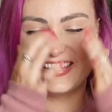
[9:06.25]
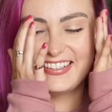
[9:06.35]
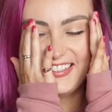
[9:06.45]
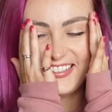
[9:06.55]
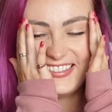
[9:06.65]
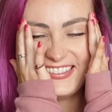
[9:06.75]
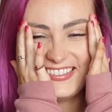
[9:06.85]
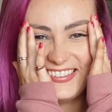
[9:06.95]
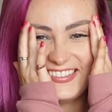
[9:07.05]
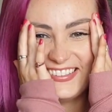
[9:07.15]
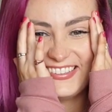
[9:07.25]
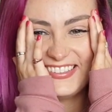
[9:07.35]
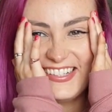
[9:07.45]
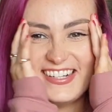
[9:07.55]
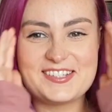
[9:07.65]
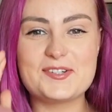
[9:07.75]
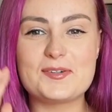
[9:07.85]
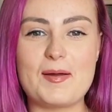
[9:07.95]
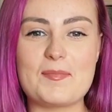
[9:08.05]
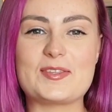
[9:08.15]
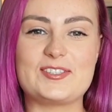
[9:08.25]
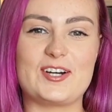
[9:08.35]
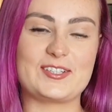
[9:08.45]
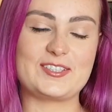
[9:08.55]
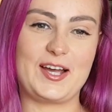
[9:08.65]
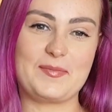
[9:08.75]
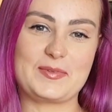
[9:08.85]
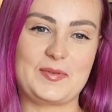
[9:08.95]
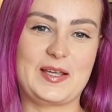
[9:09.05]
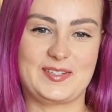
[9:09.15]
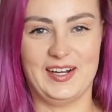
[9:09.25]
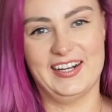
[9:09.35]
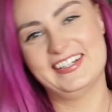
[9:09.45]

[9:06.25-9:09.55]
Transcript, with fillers: I forgot about that. Do you remember the dark times, Mesa?